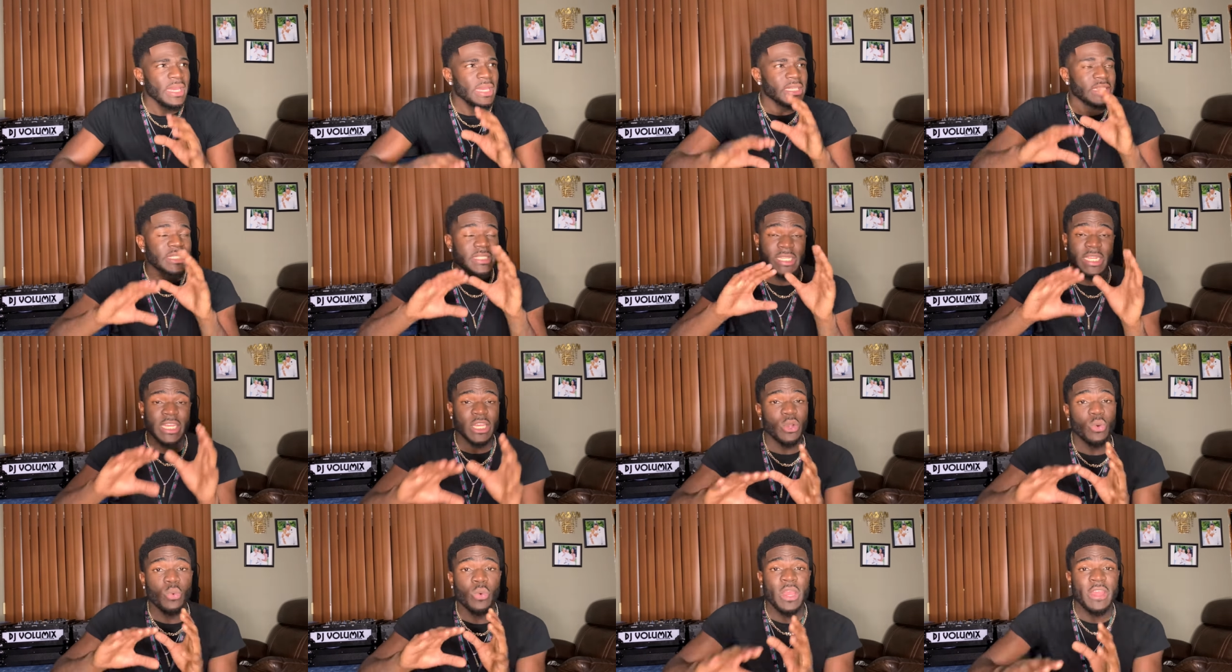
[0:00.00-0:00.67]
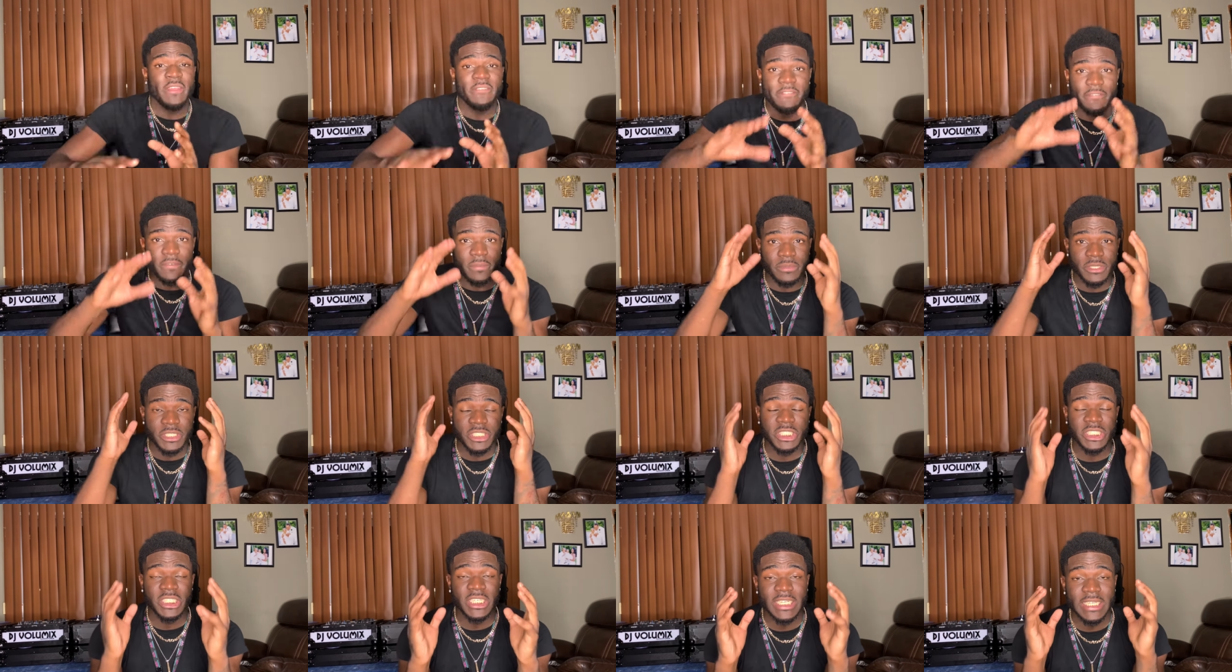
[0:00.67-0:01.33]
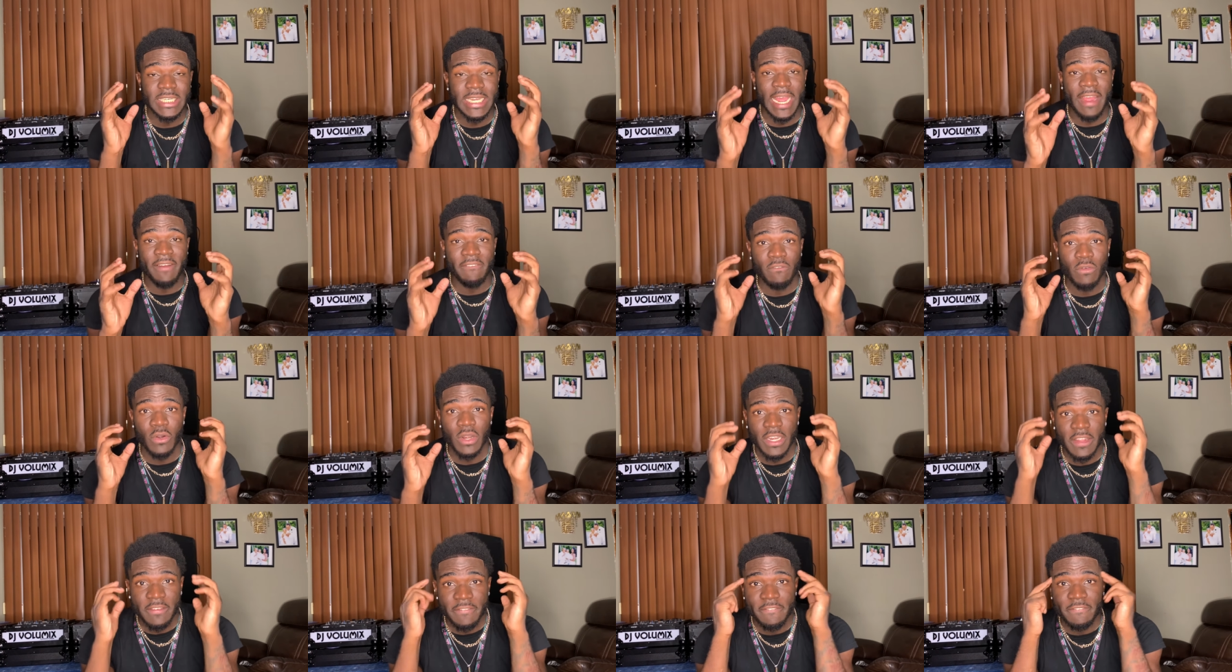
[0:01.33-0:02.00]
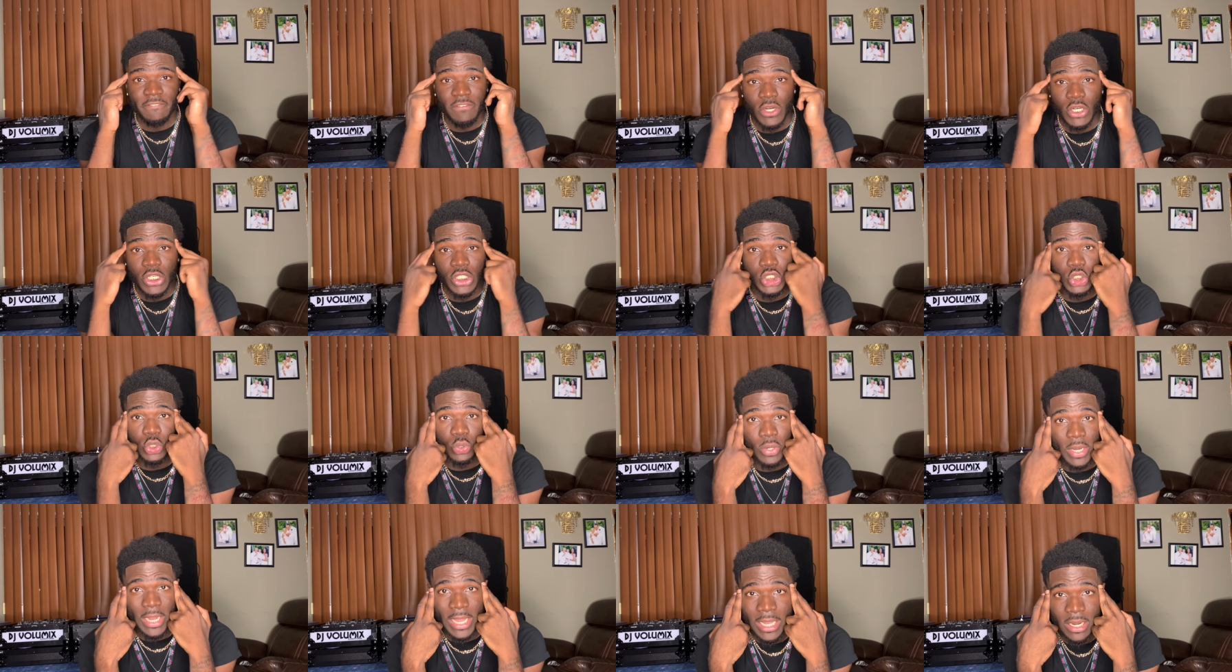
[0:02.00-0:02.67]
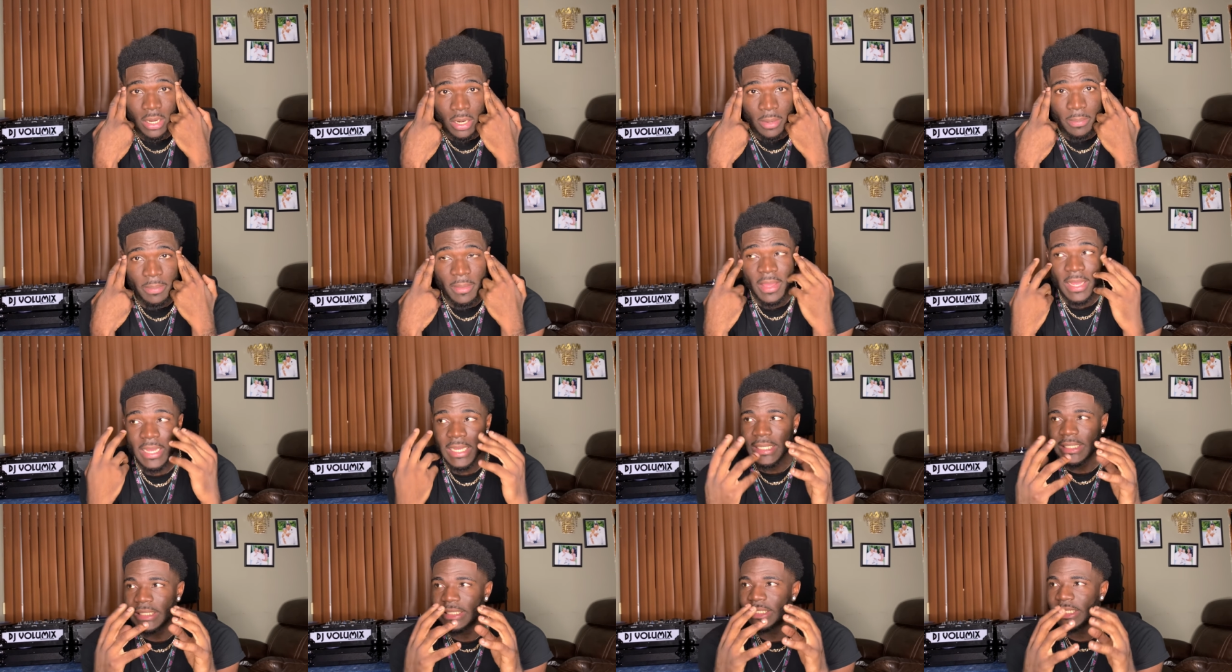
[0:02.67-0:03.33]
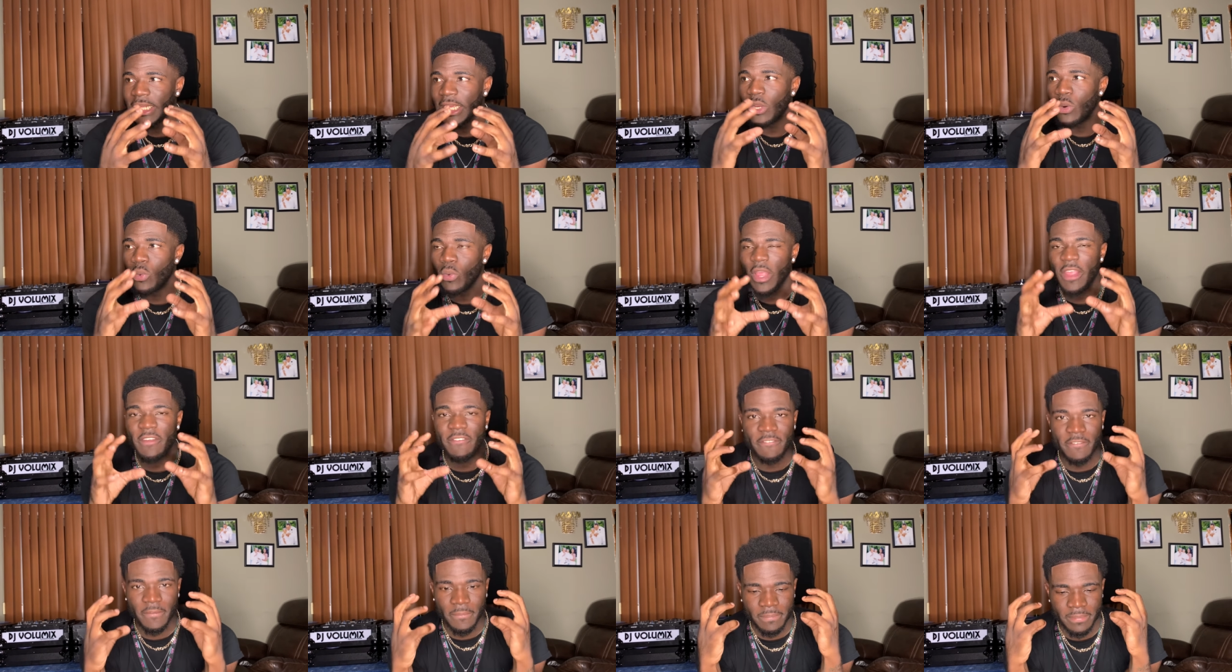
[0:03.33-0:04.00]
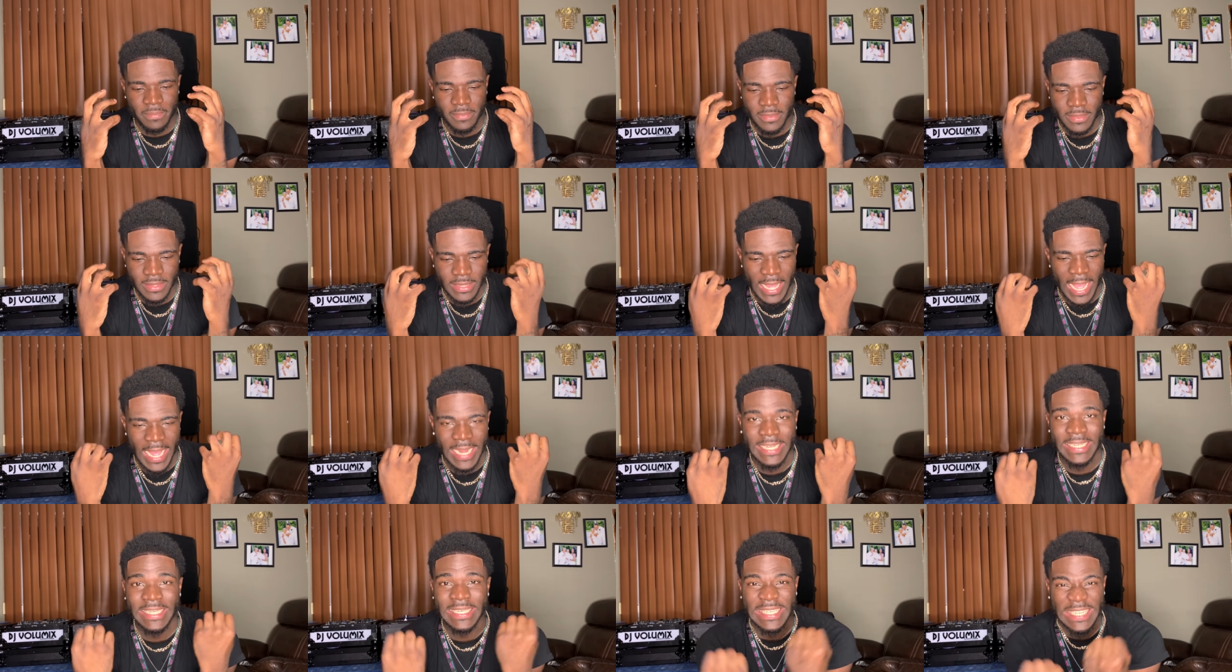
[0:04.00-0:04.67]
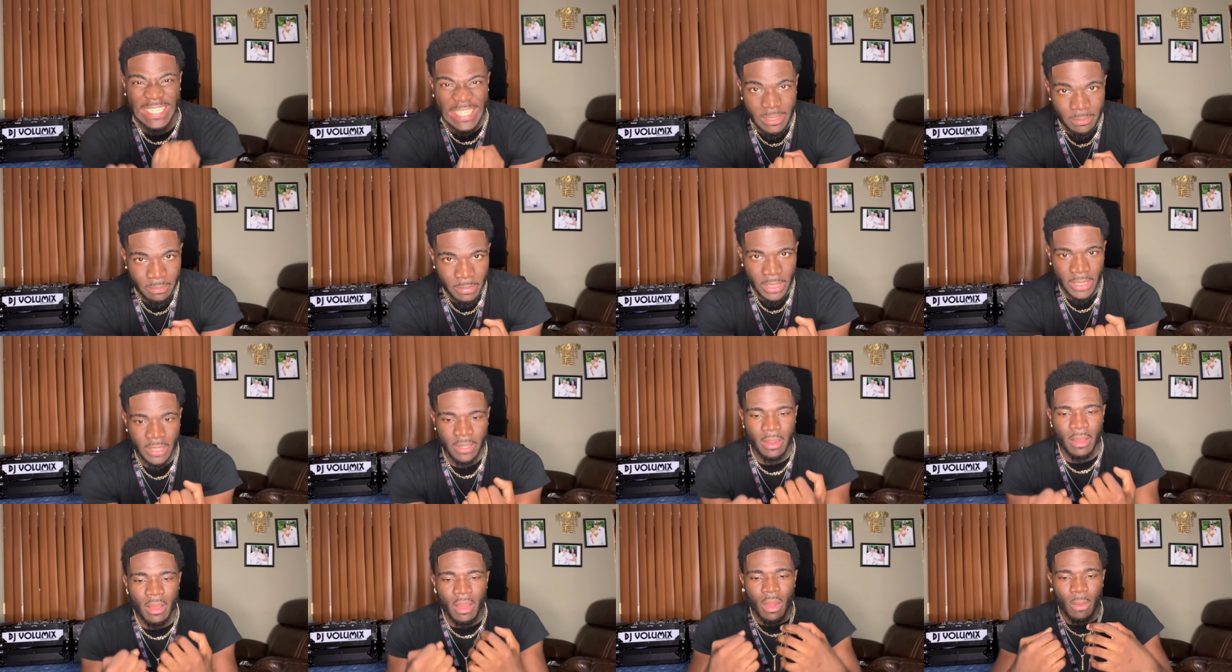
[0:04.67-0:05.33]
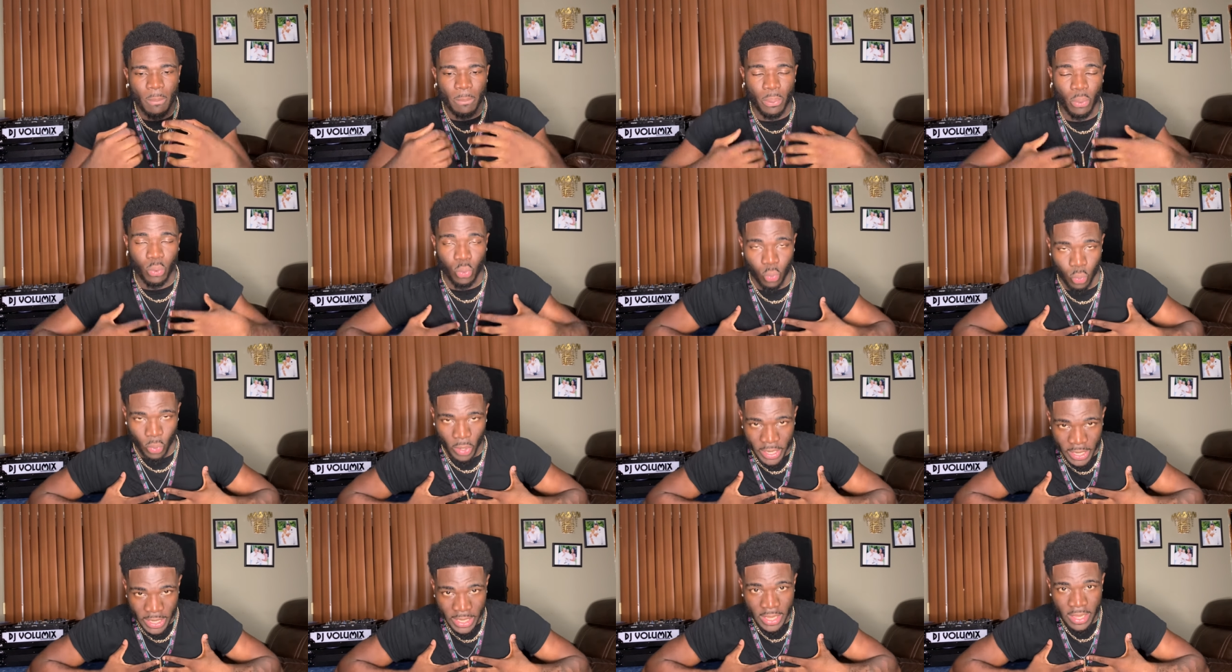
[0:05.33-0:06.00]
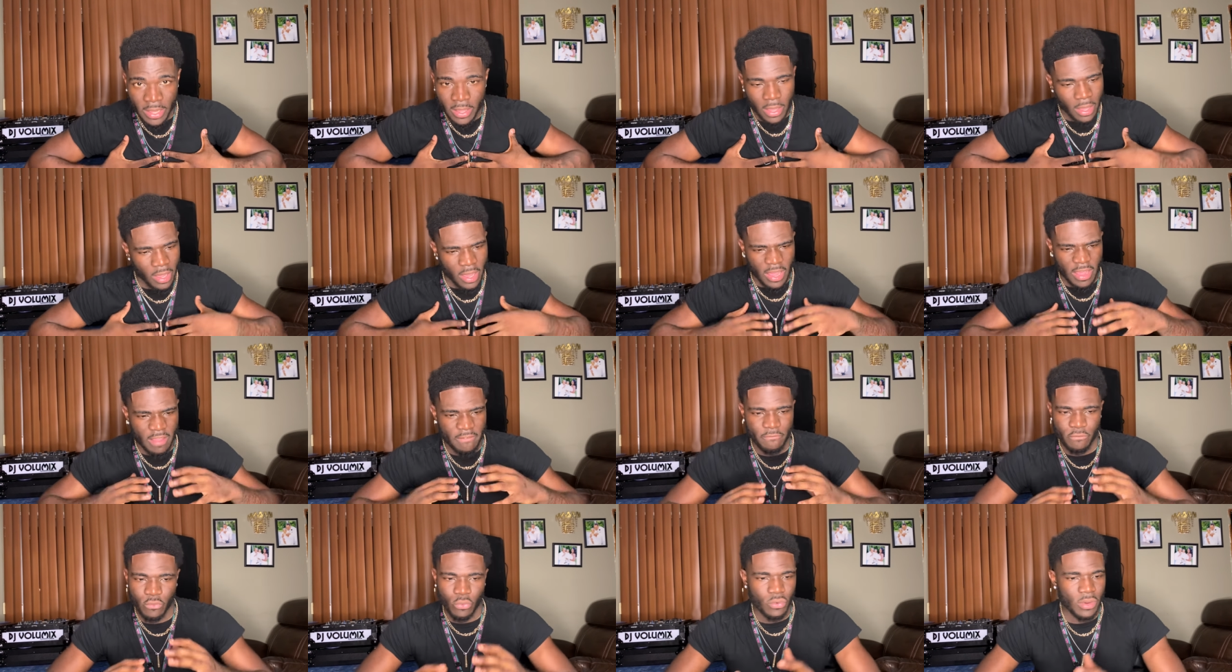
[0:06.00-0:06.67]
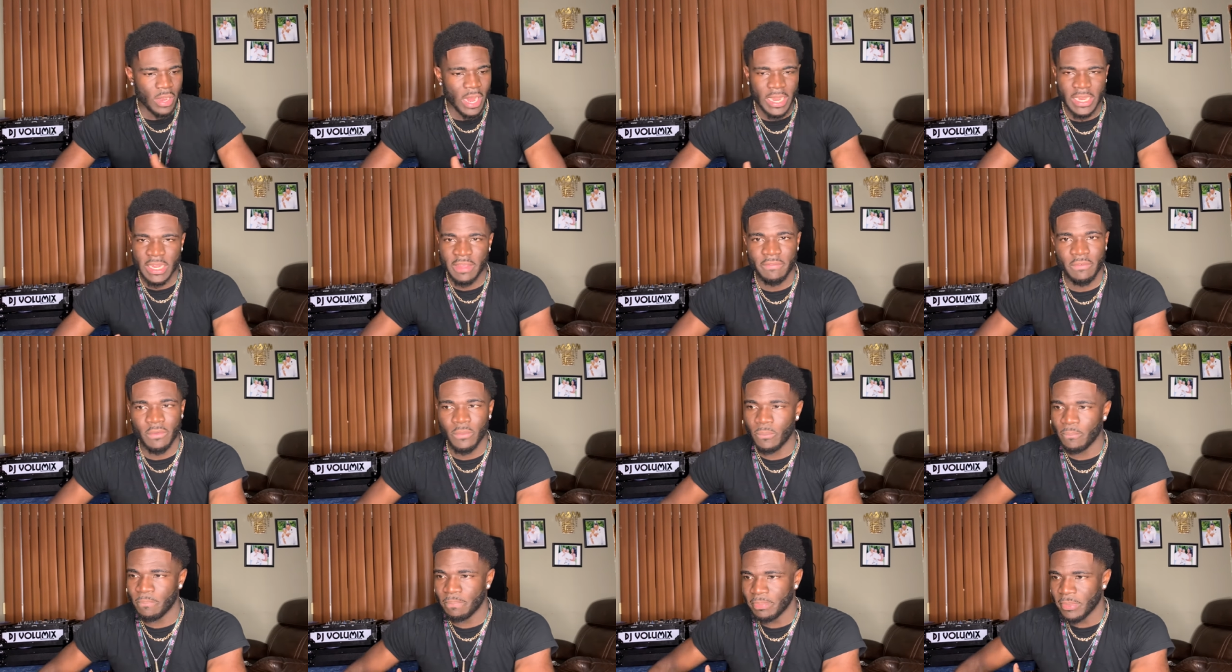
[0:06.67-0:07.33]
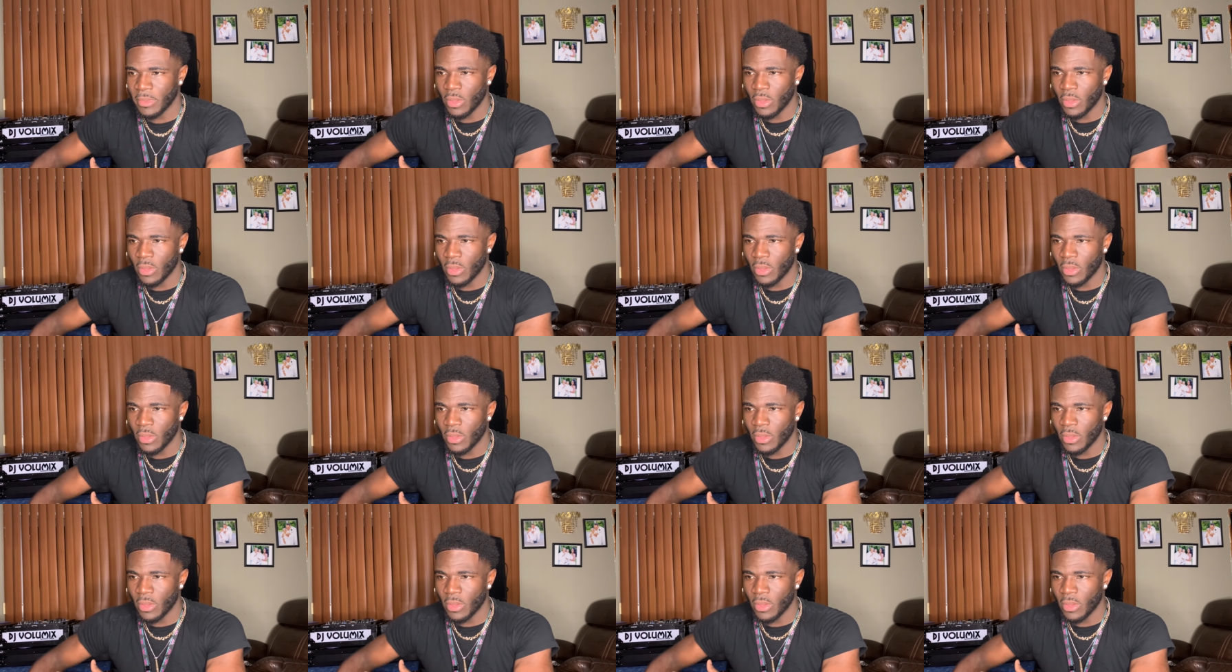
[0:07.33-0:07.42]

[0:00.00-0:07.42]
Stay away from shit that really fucks your head up. Stay away from that demon. Pray. If you're not even